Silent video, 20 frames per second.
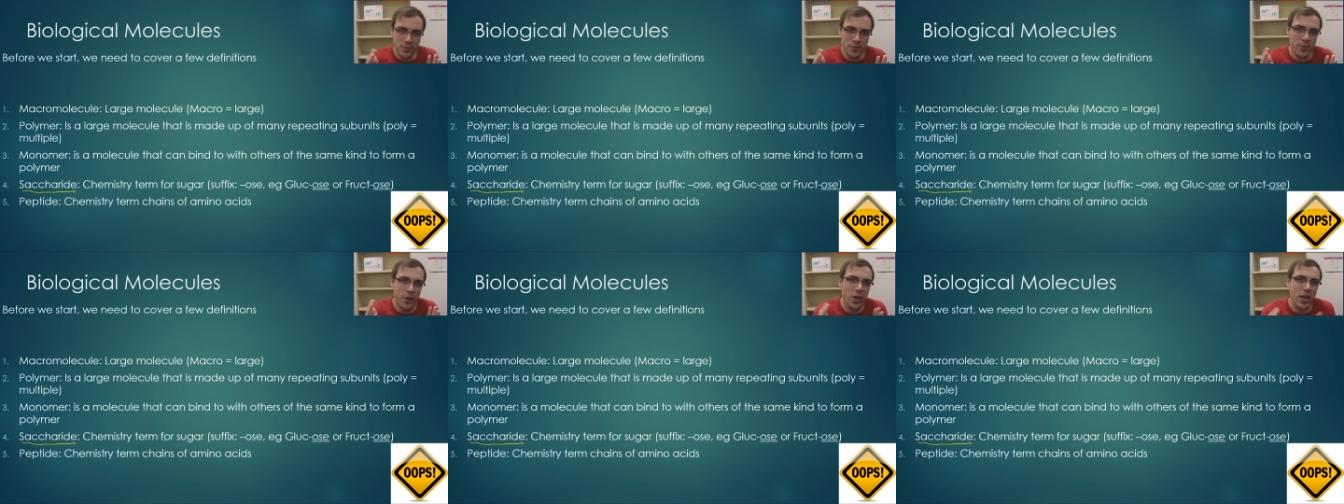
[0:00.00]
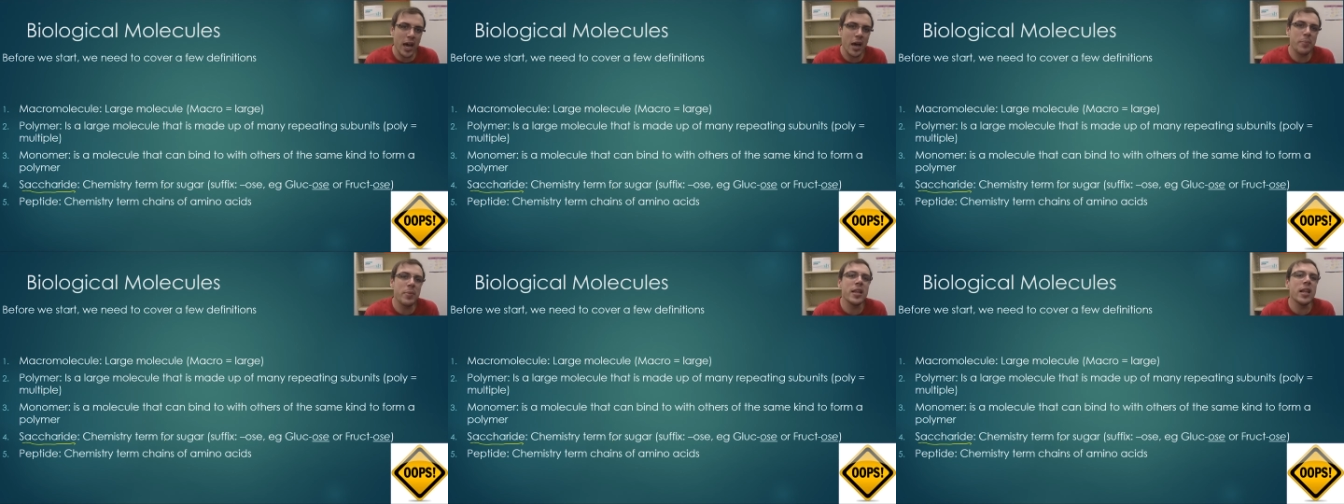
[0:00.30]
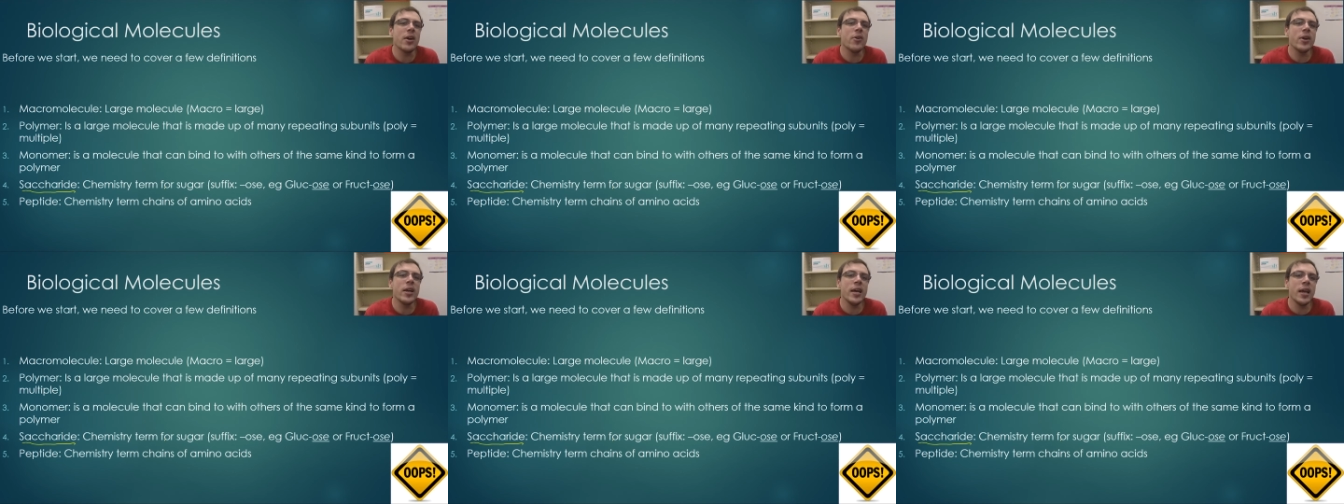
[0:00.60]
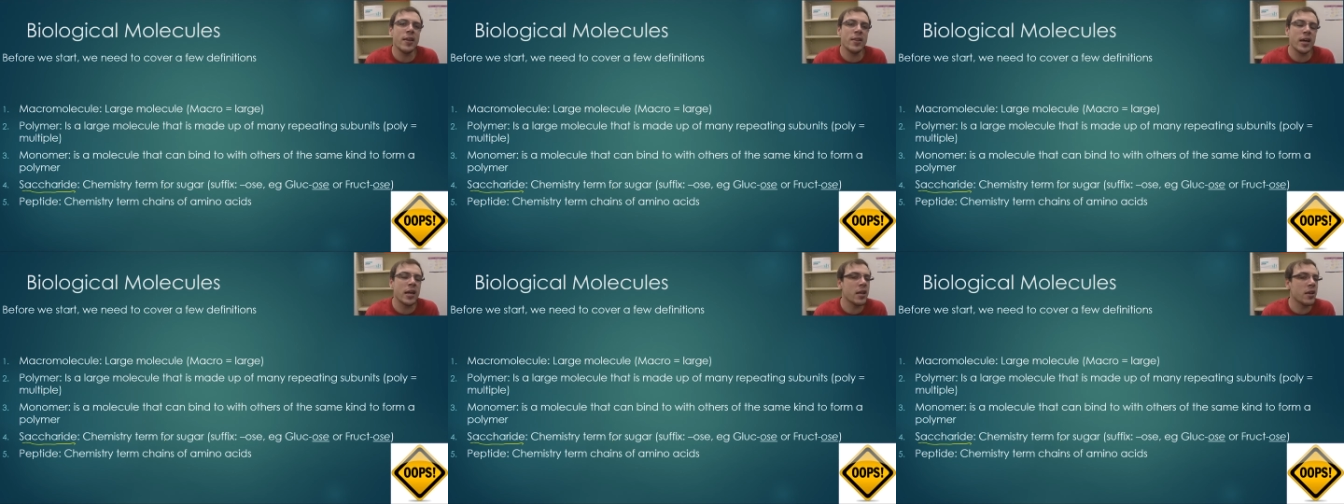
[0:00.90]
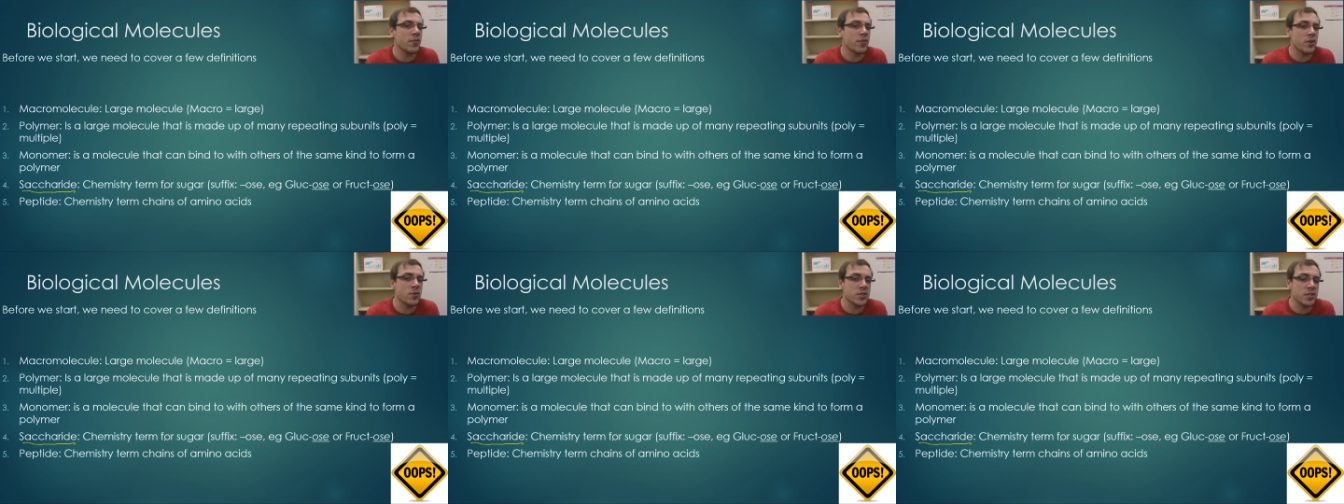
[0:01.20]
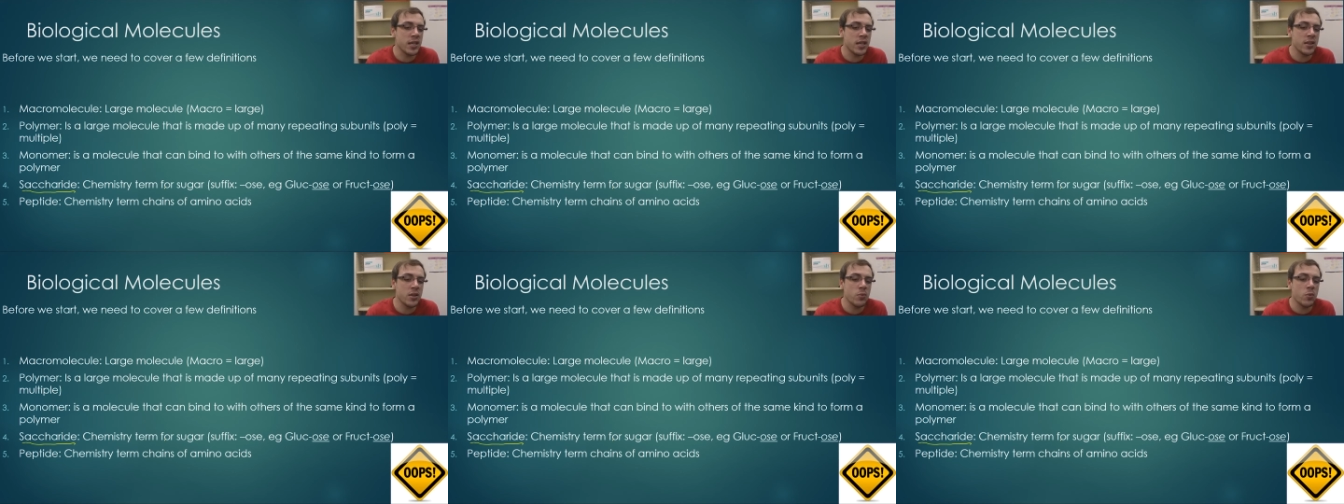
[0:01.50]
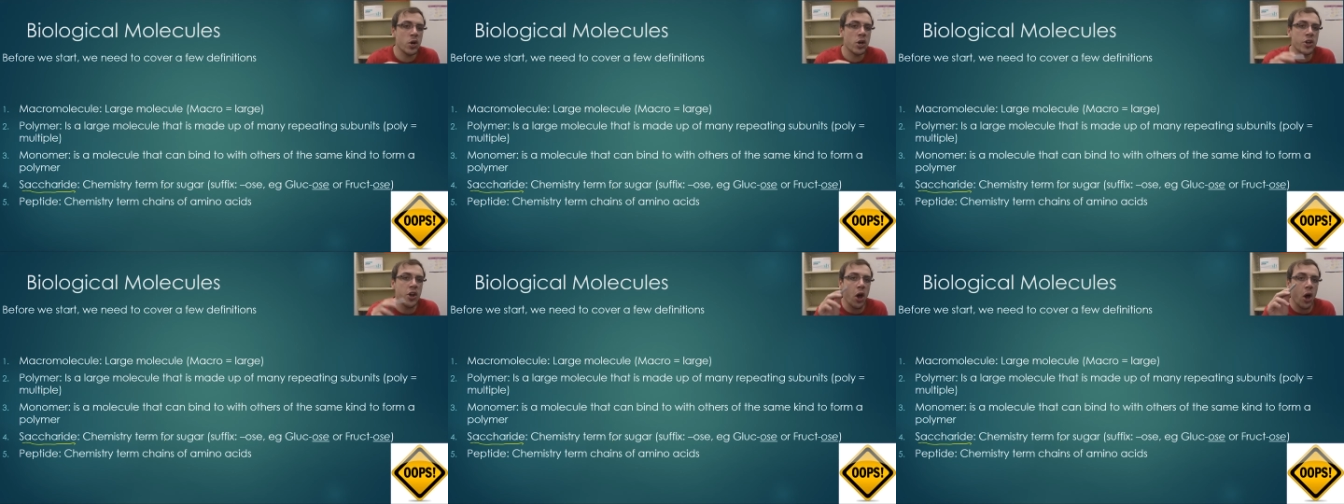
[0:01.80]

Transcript: vocabulary, and that if you see the word